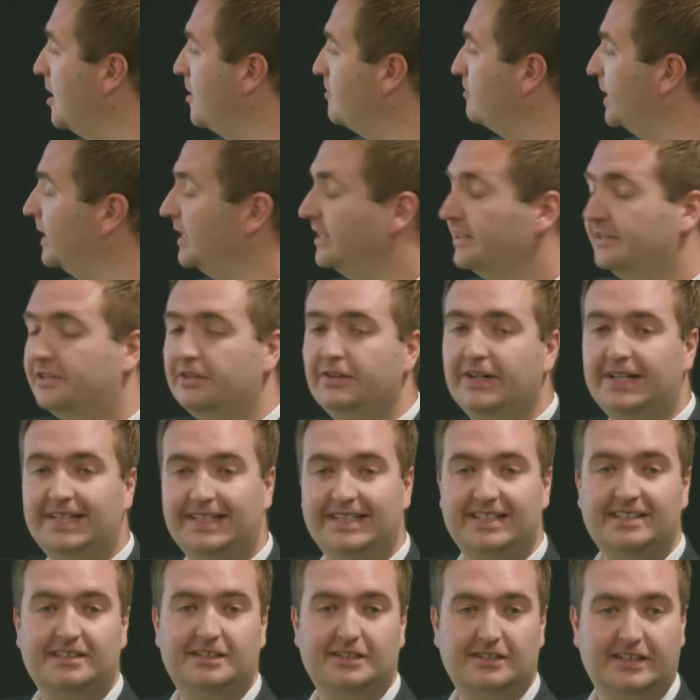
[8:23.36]
But they do at
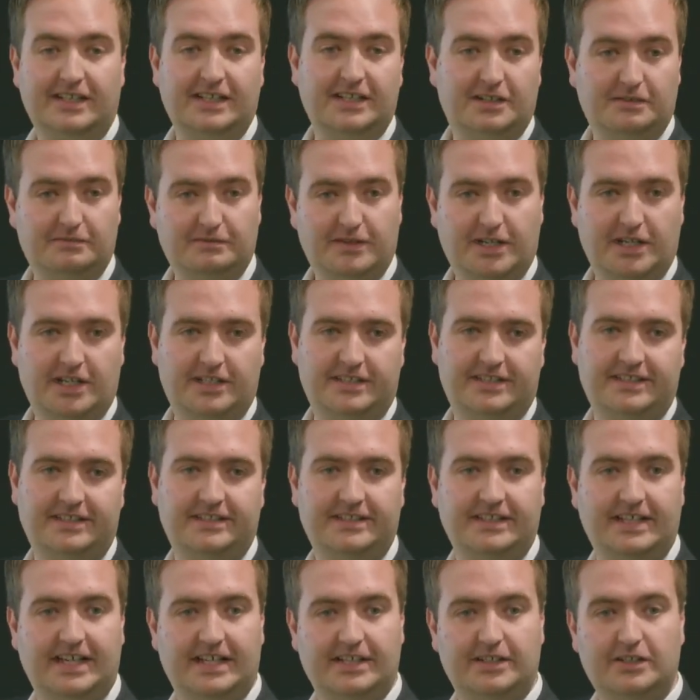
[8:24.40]
least look at converting
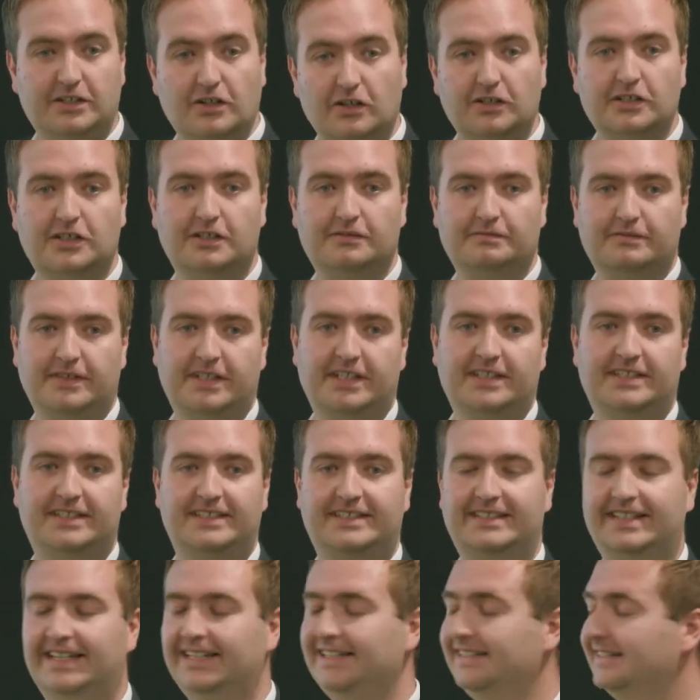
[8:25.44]
and non-converted
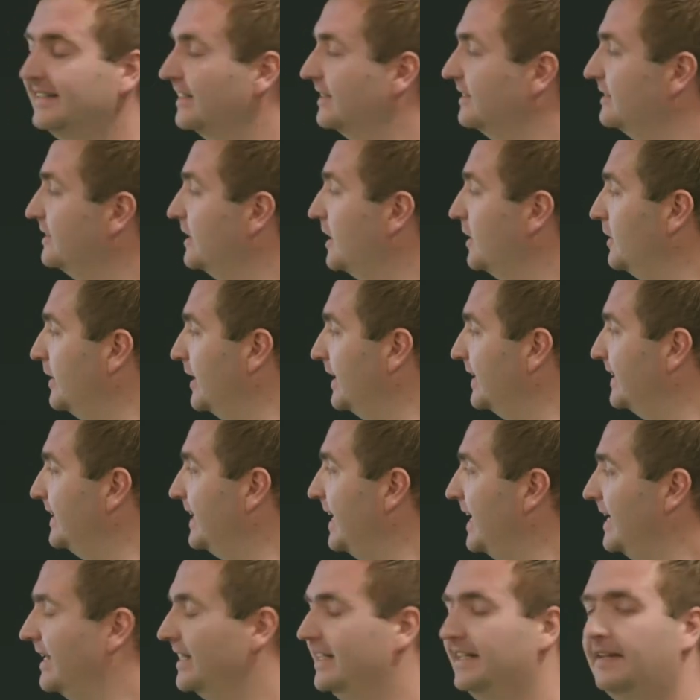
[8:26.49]
data. So
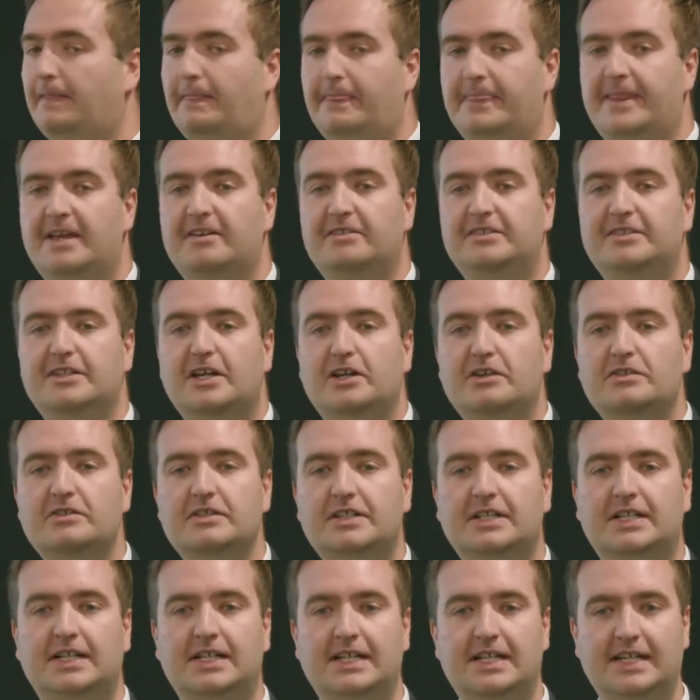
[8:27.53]
again, there is no
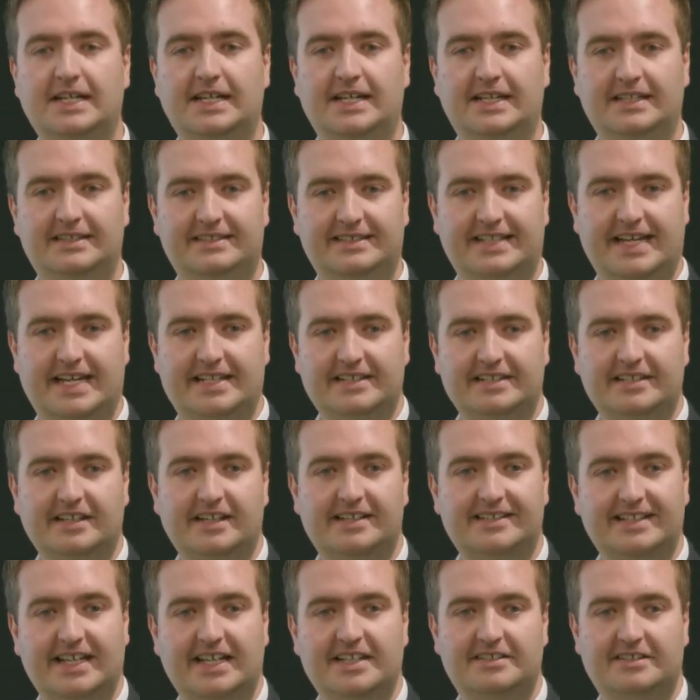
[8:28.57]
clear
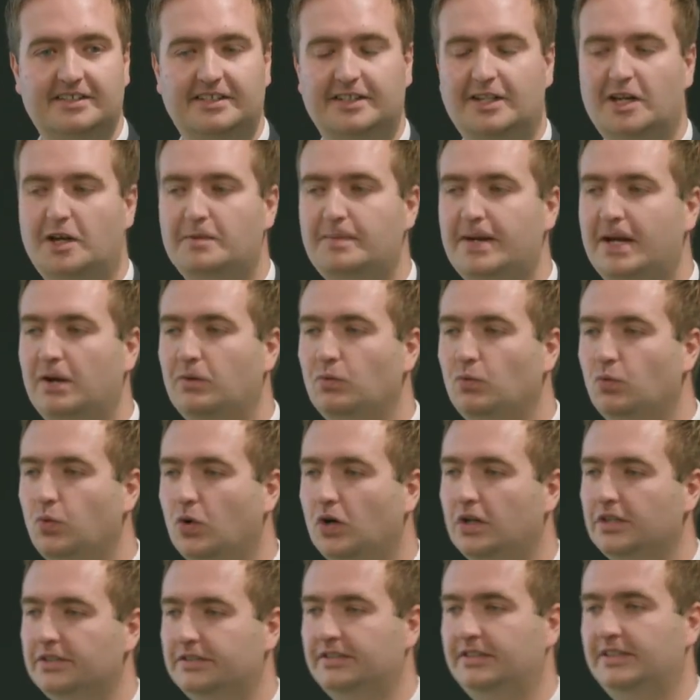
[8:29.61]
standardization about
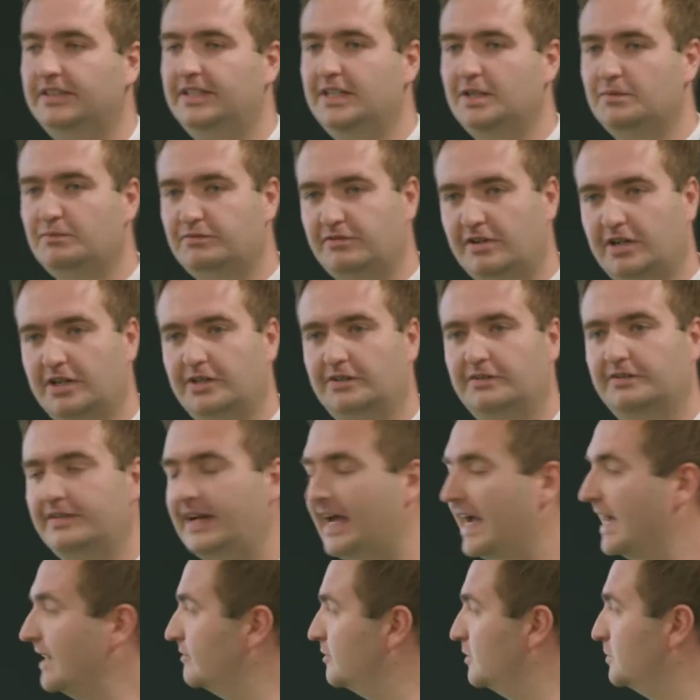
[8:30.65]
what the approach for
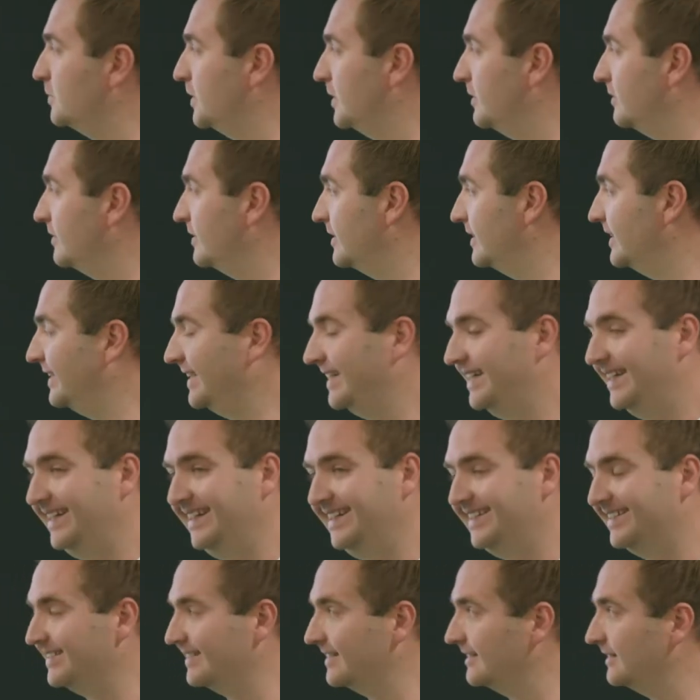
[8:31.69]
attribution
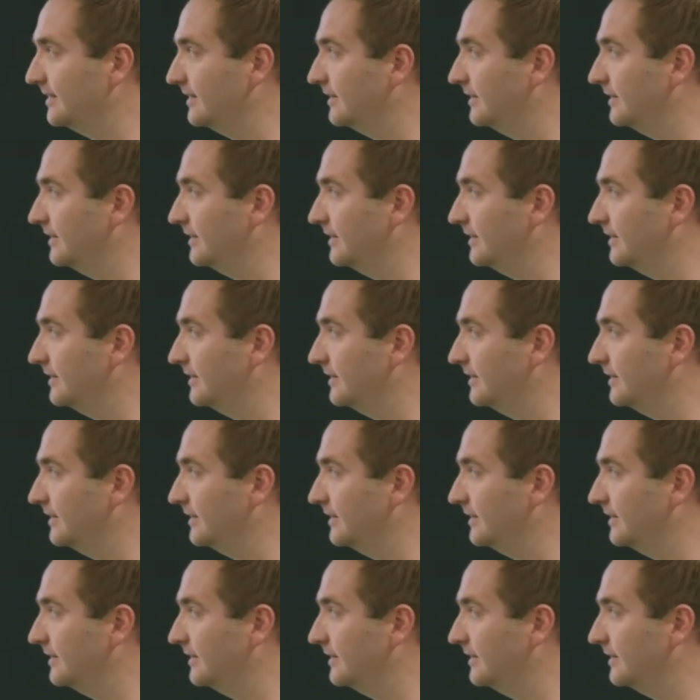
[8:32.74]
is.